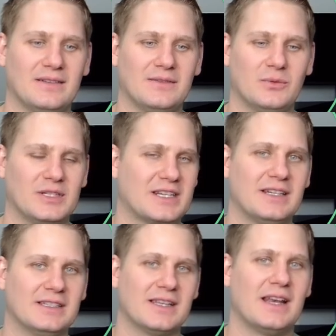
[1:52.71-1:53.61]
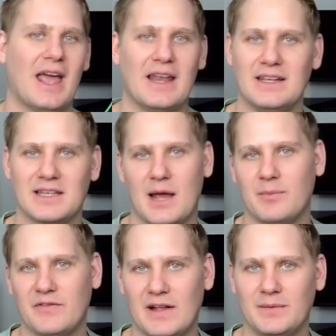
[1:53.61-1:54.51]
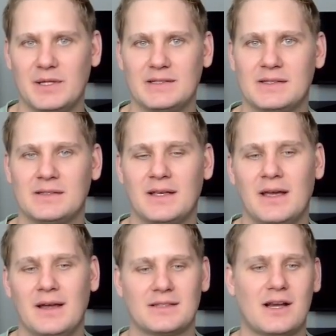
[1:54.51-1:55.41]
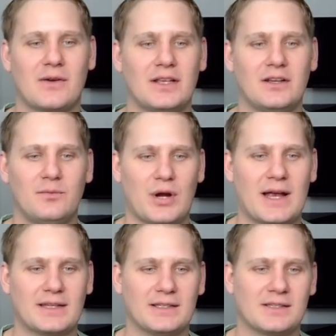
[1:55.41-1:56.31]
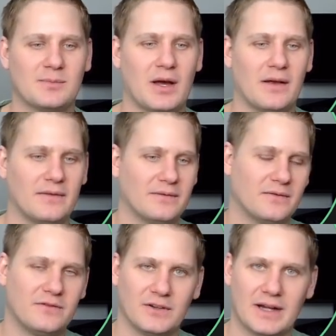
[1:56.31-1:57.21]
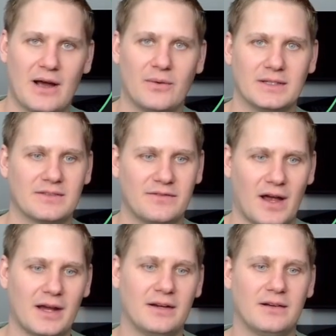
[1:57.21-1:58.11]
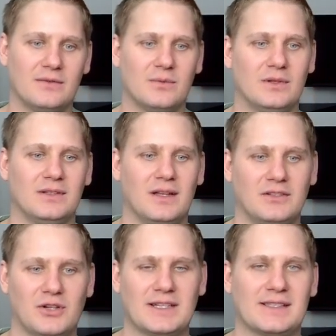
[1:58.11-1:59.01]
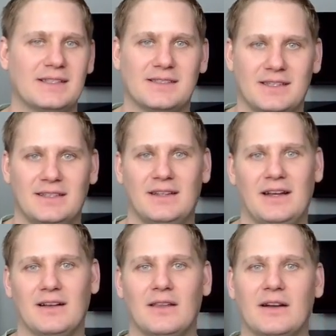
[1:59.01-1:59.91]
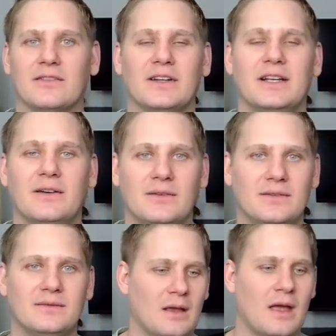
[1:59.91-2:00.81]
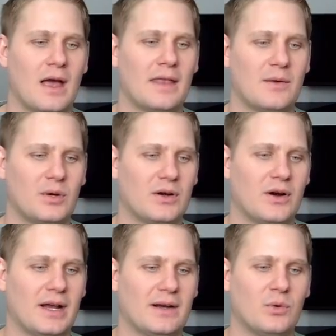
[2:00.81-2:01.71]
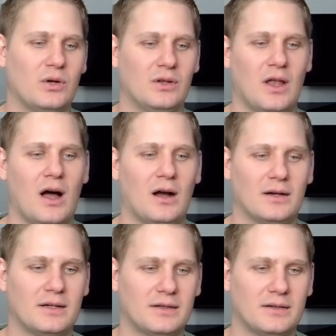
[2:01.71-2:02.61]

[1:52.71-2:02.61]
which can contain any type of elements. It's not really good practice, but for now it's fine. We'll address this in like a later video. And then we'll go ahead and we'll log